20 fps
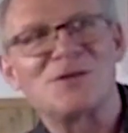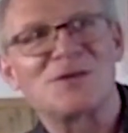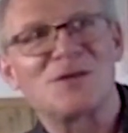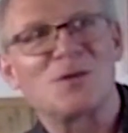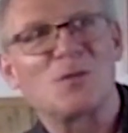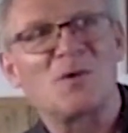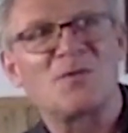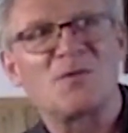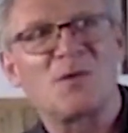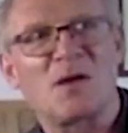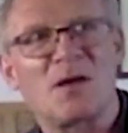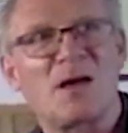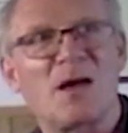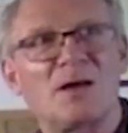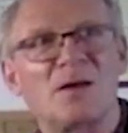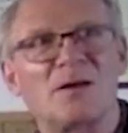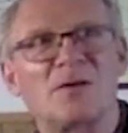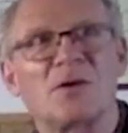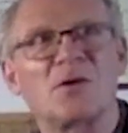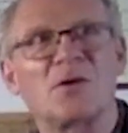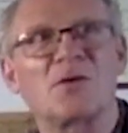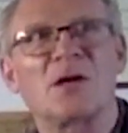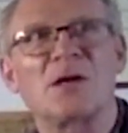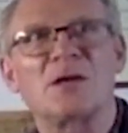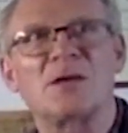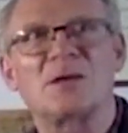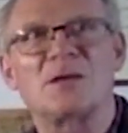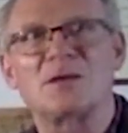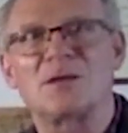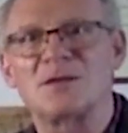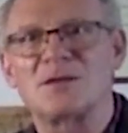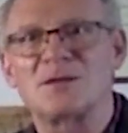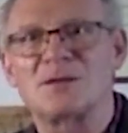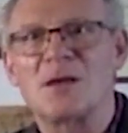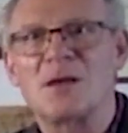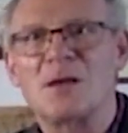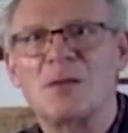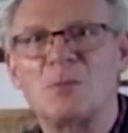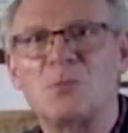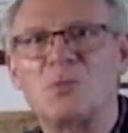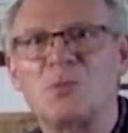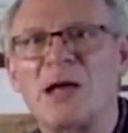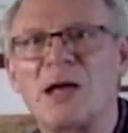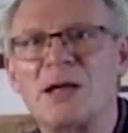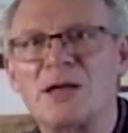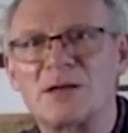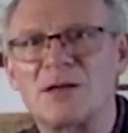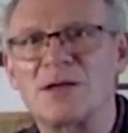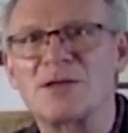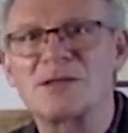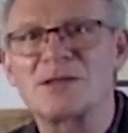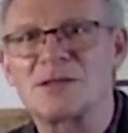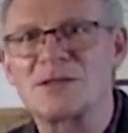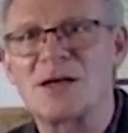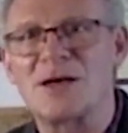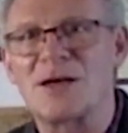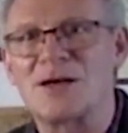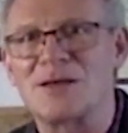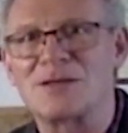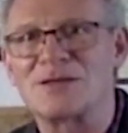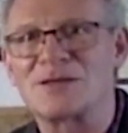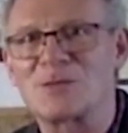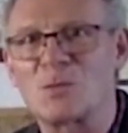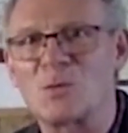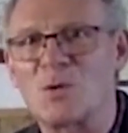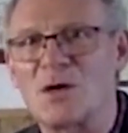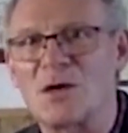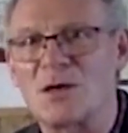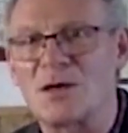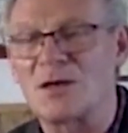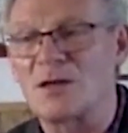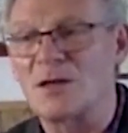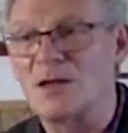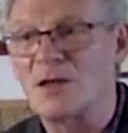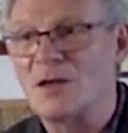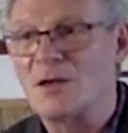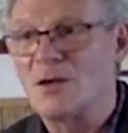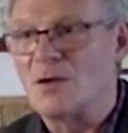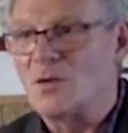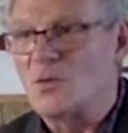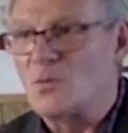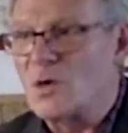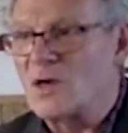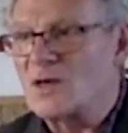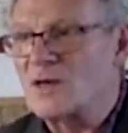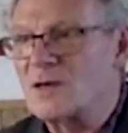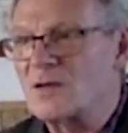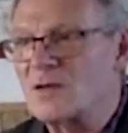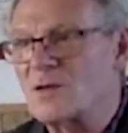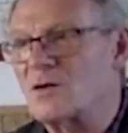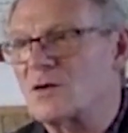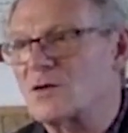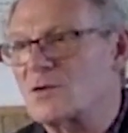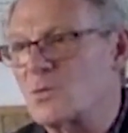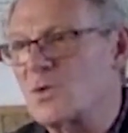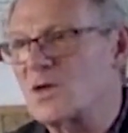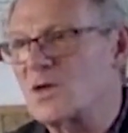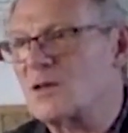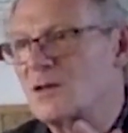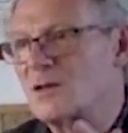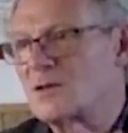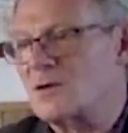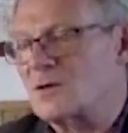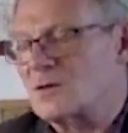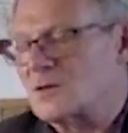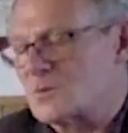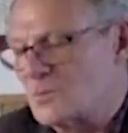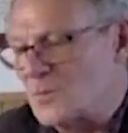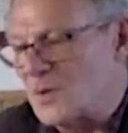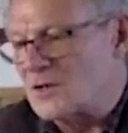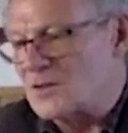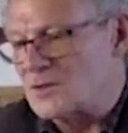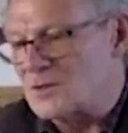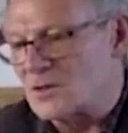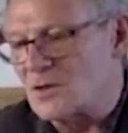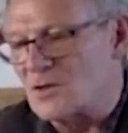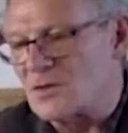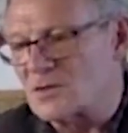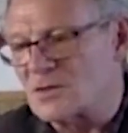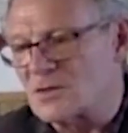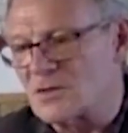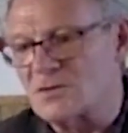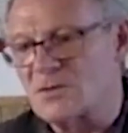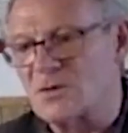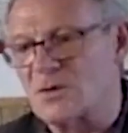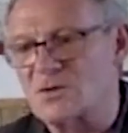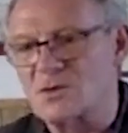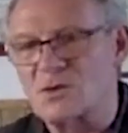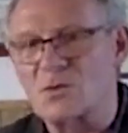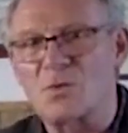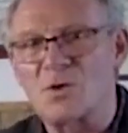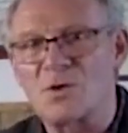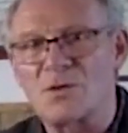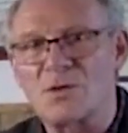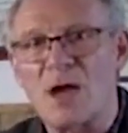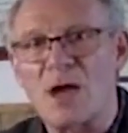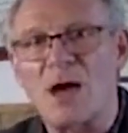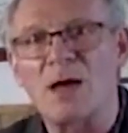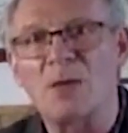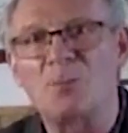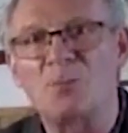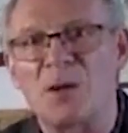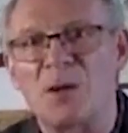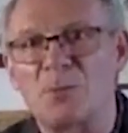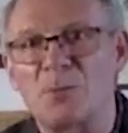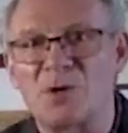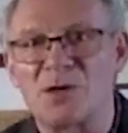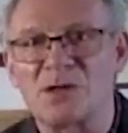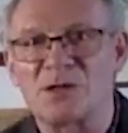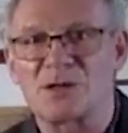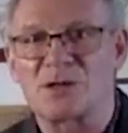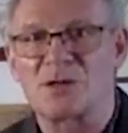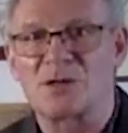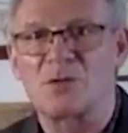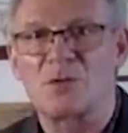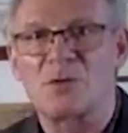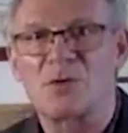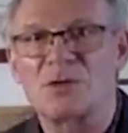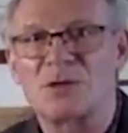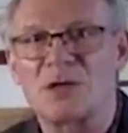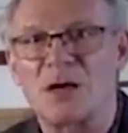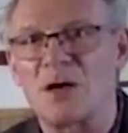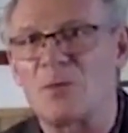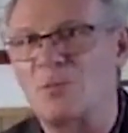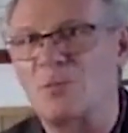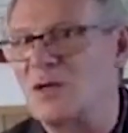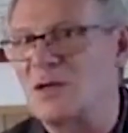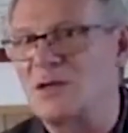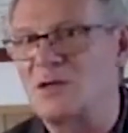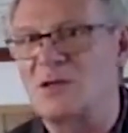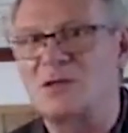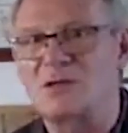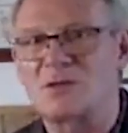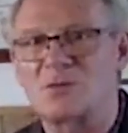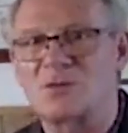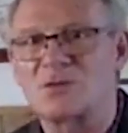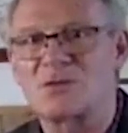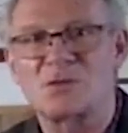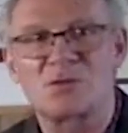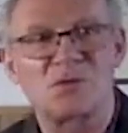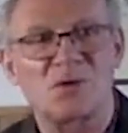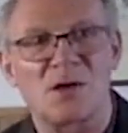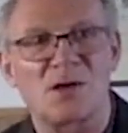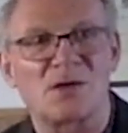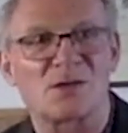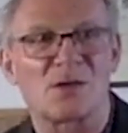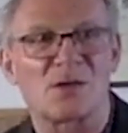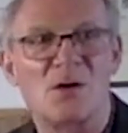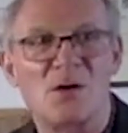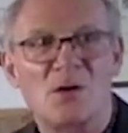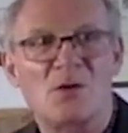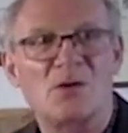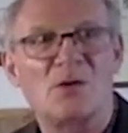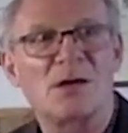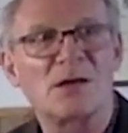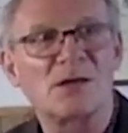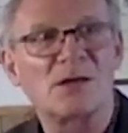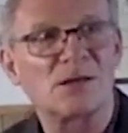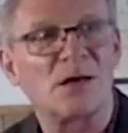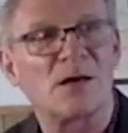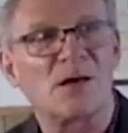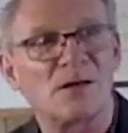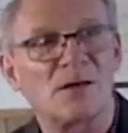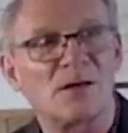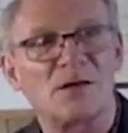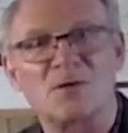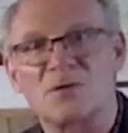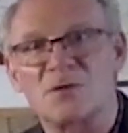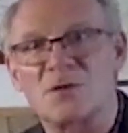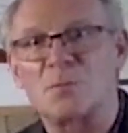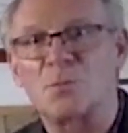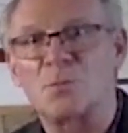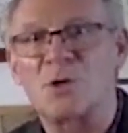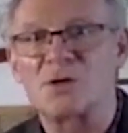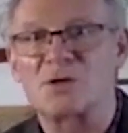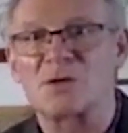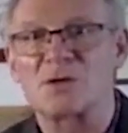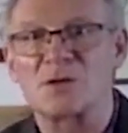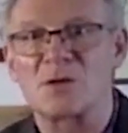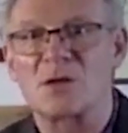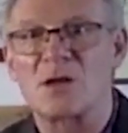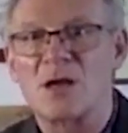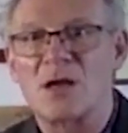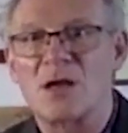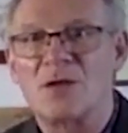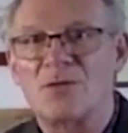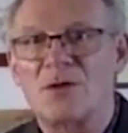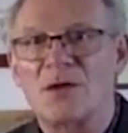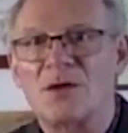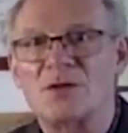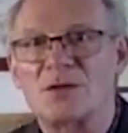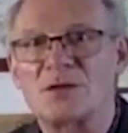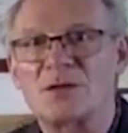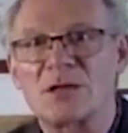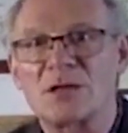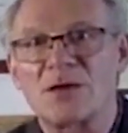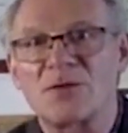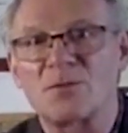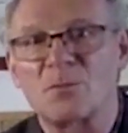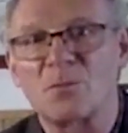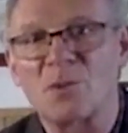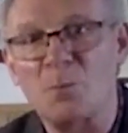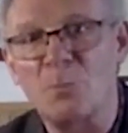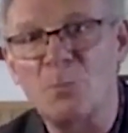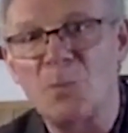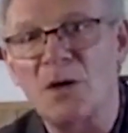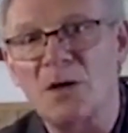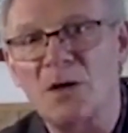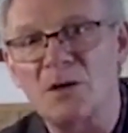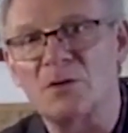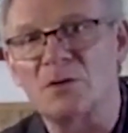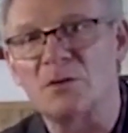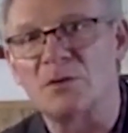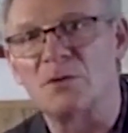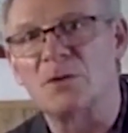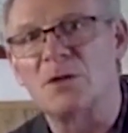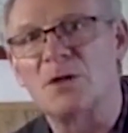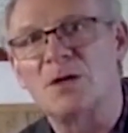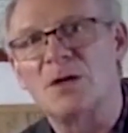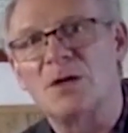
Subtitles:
So we've kind of created this brainless science where when the patient goes to the doctor with high blood pressure or diabetes or stress or anxiety or depression, they just give them a pill.